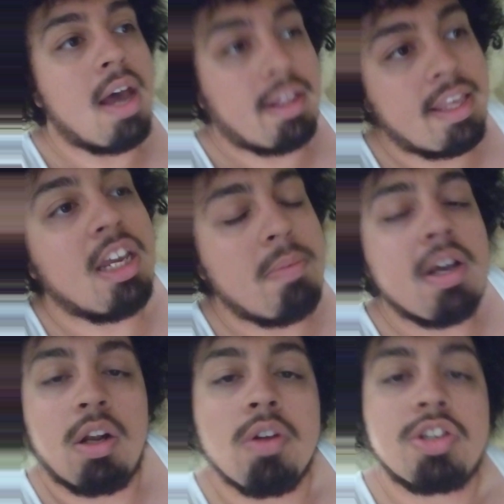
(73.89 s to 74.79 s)
I think it'd
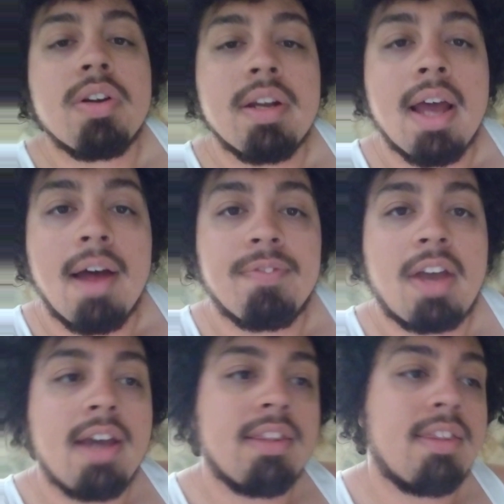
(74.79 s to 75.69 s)
be closer than that.
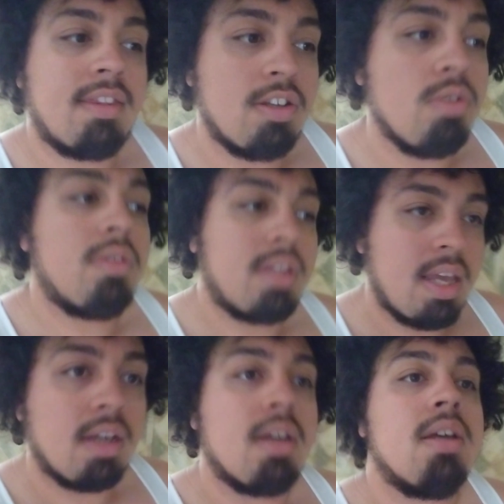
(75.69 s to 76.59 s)
I do
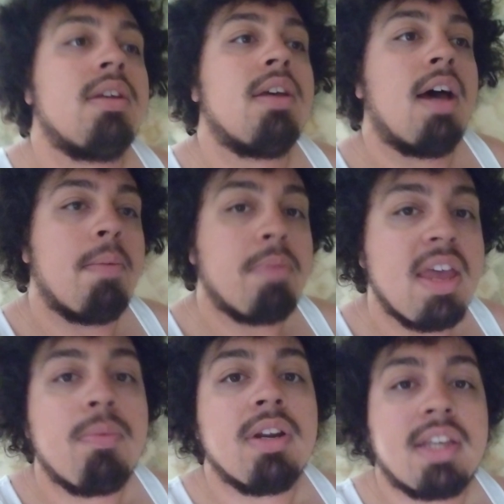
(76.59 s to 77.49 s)
think
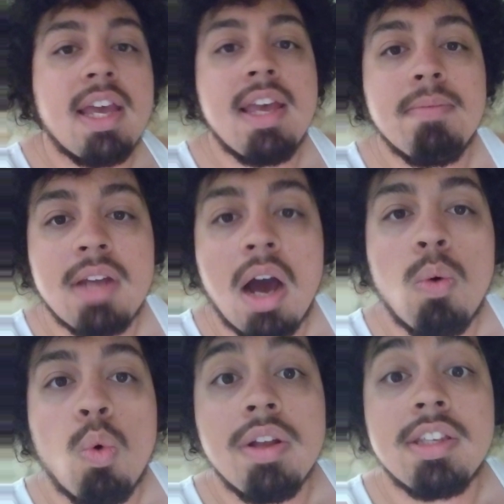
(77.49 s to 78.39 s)
Khabib would get him
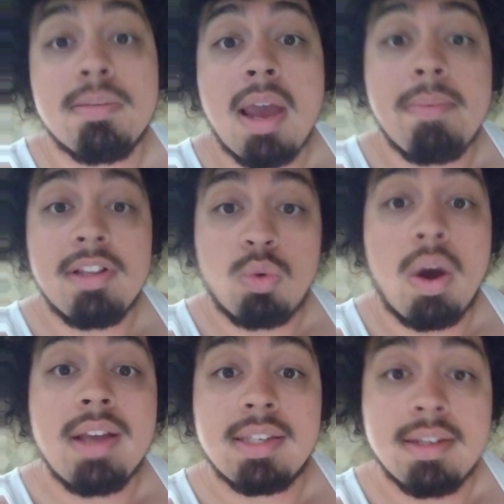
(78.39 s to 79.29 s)
down once, maybe
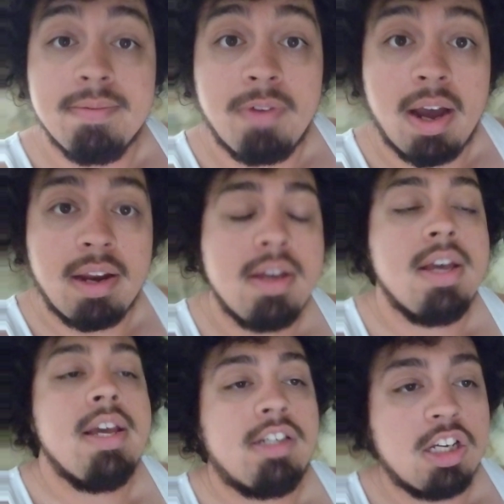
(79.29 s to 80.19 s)
twice in the fight.
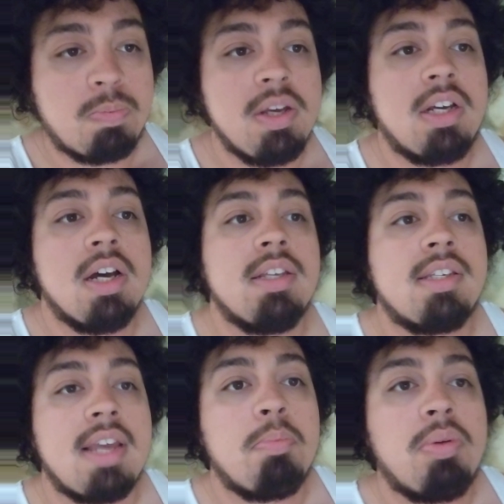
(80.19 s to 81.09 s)
Just
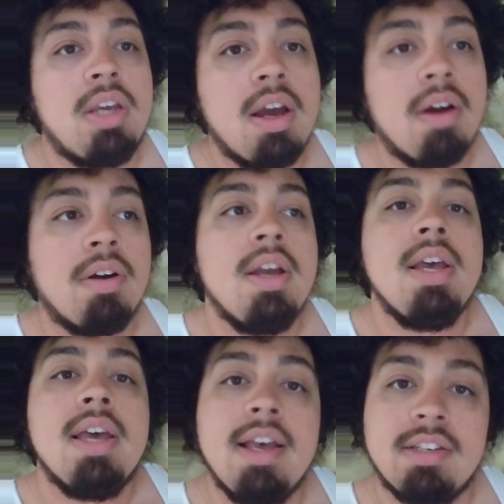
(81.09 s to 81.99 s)
because St. Pierre
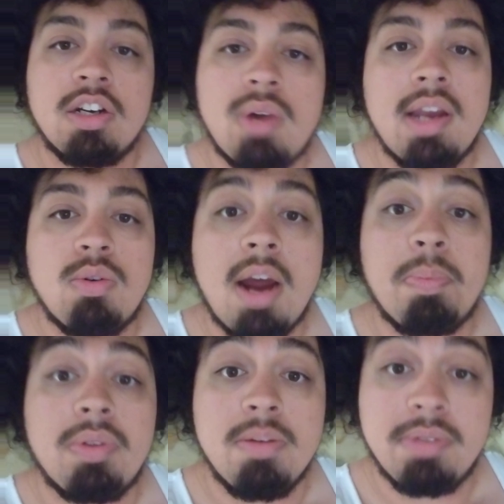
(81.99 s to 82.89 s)
is a great
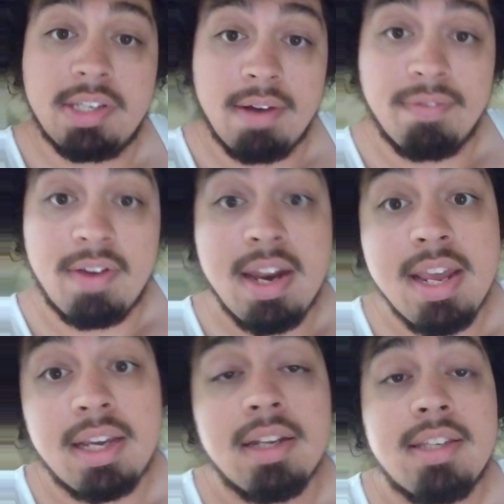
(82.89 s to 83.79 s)
grappler himself, and
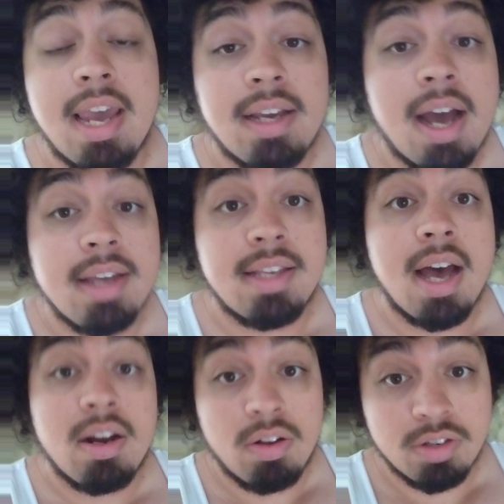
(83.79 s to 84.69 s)
he can take guys
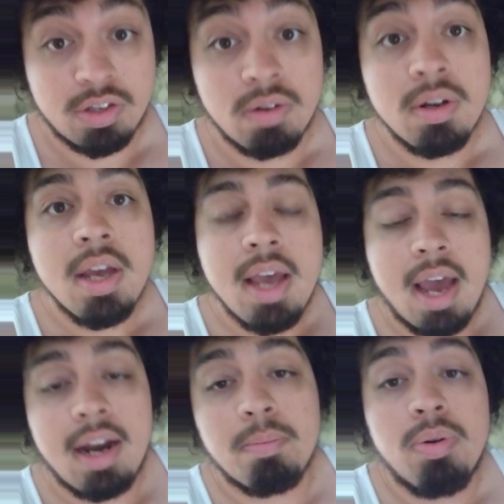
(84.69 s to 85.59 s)
down also.
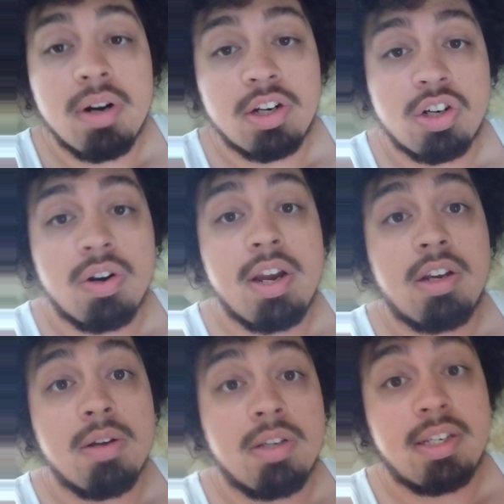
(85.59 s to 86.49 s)
And I'm pretty sure he
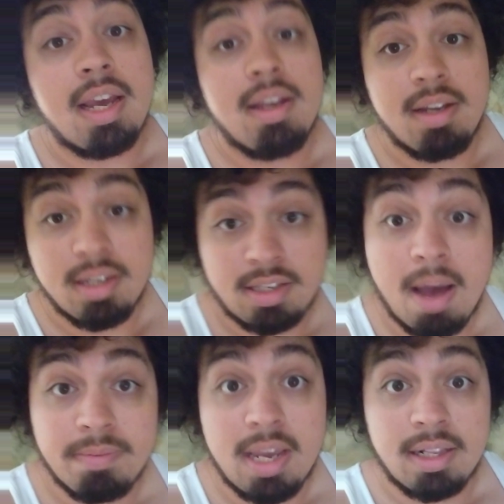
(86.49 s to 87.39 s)
can stay and can
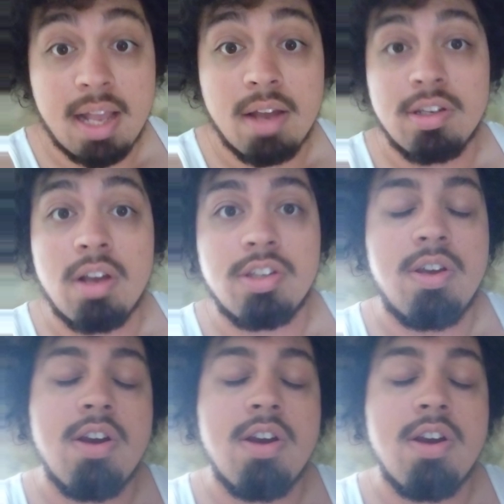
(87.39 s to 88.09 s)
stop takedowns also.